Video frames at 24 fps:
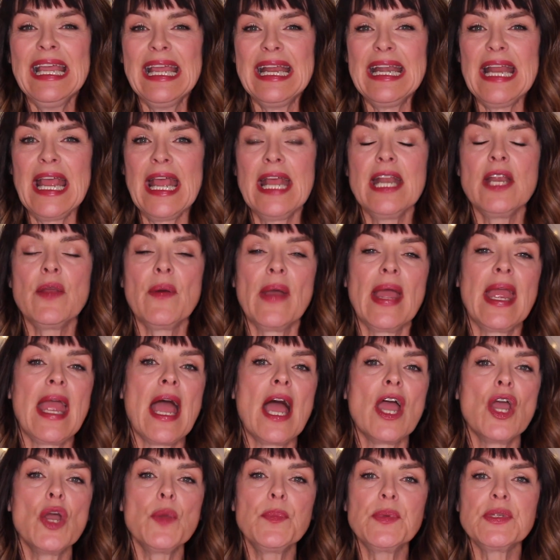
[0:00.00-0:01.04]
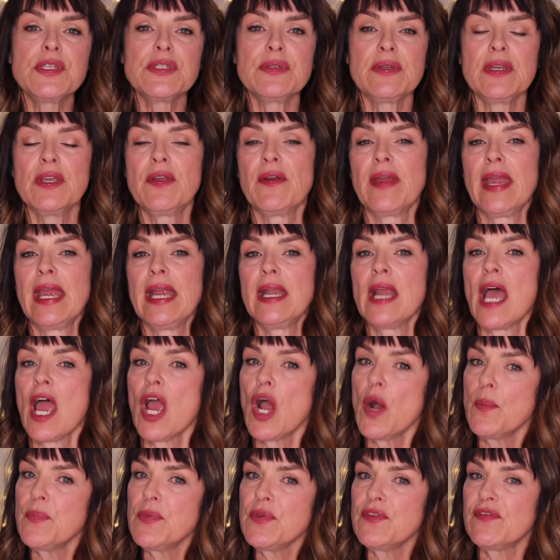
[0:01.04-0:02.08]
and anyway, I hope you're doing great. I
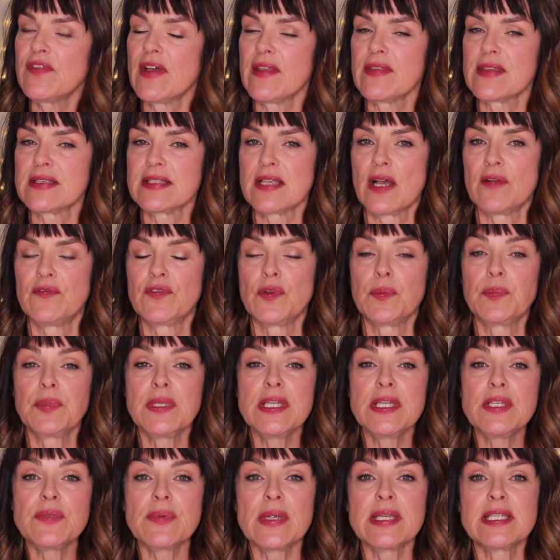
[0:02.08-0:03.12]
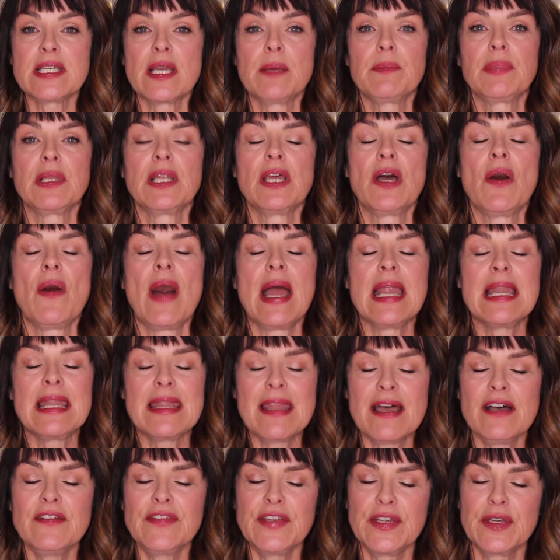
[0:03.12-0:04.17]
hope you found this helpful. Please write down below. I
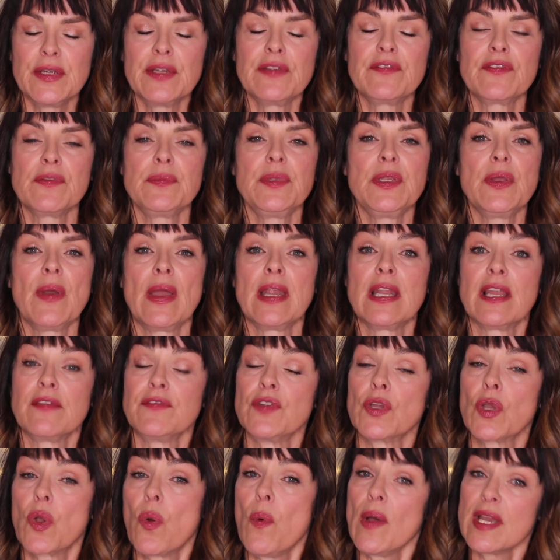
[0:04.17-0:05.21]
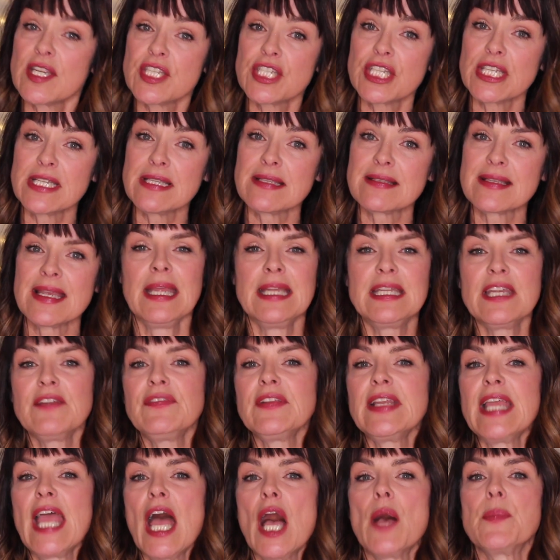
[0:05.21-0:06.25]
love hearing from you. I love your questions. It
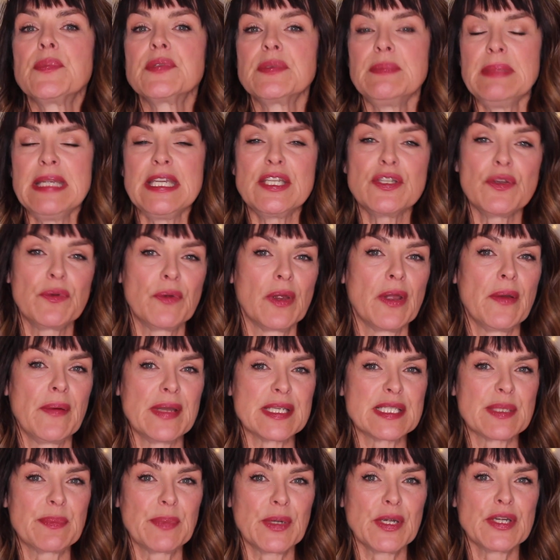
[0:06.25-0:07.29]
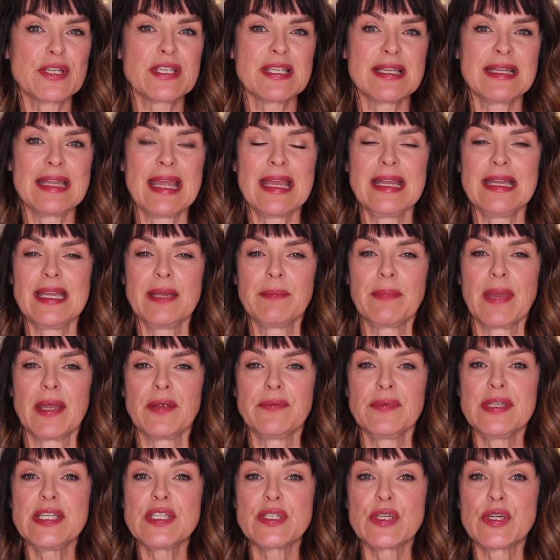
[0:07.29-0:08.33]
definitely helps me to grow as a person person and in my
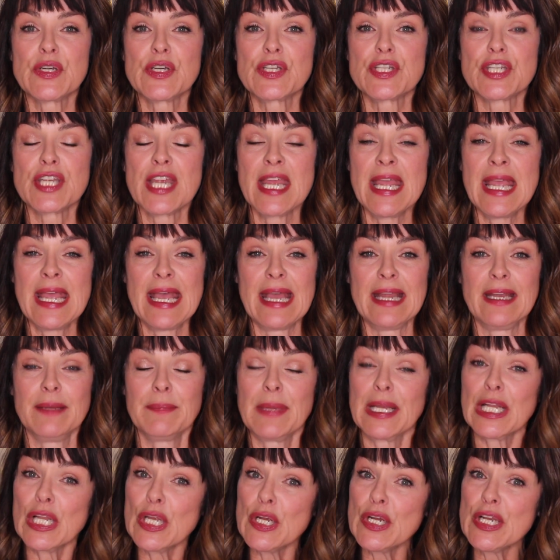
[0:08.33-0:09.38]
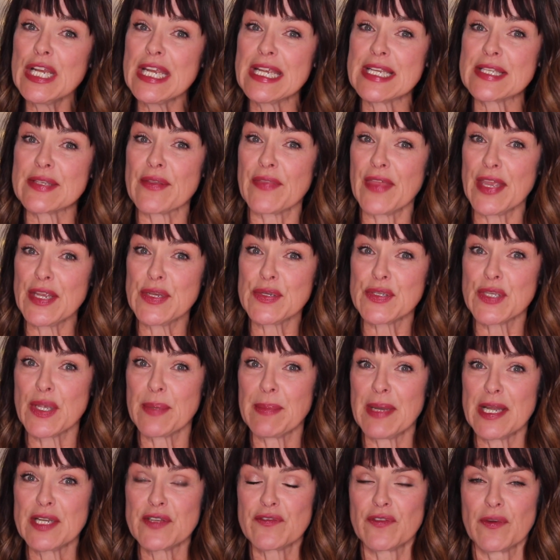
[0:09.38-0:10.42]
research and in my learning. So thank you so
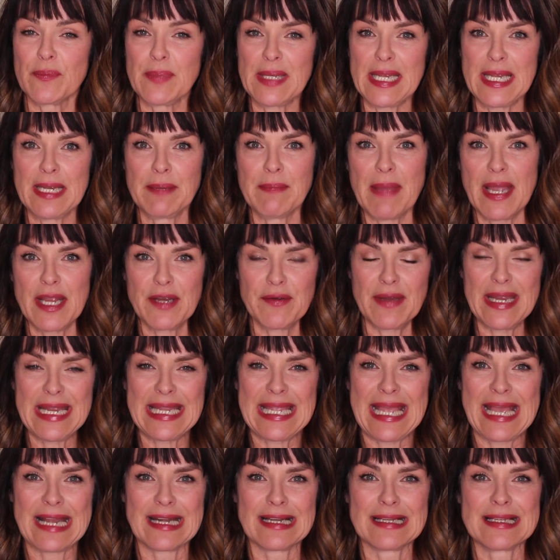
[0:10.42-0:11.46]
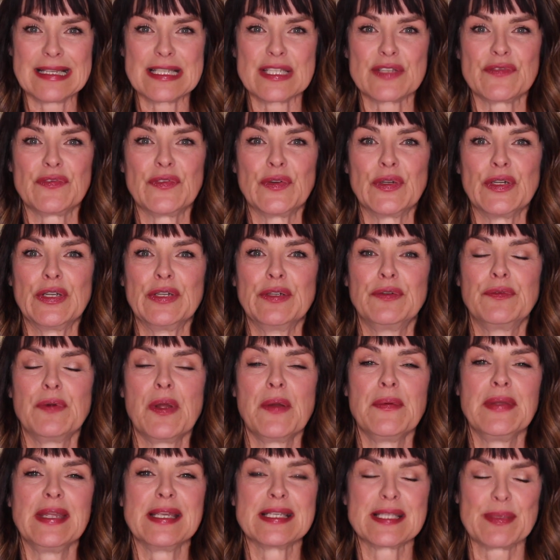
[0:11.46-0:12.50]
much for being my great catalyst for
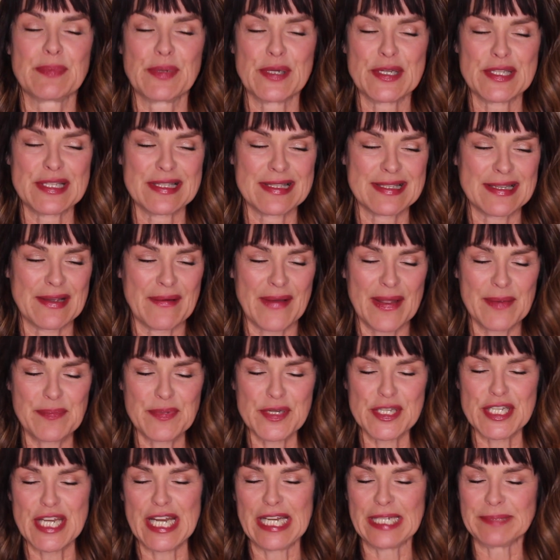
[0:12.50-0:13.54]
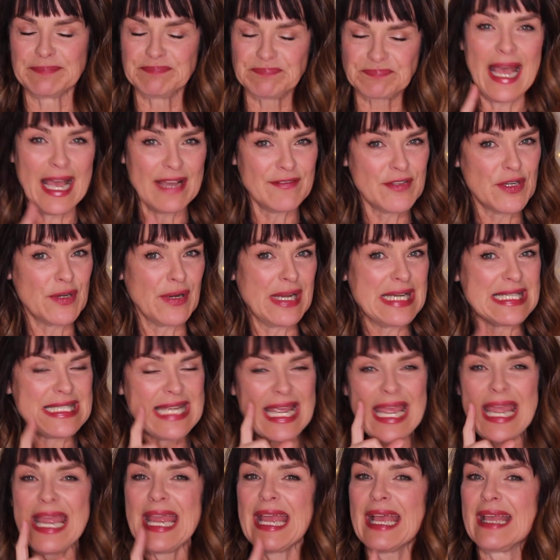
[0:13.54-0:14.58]
growing as a person. So I appreciate it. Have a great
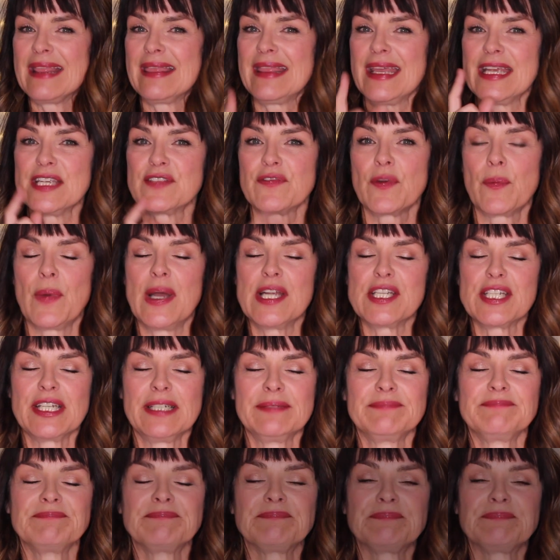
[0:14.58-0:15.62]
day and thanks for watching.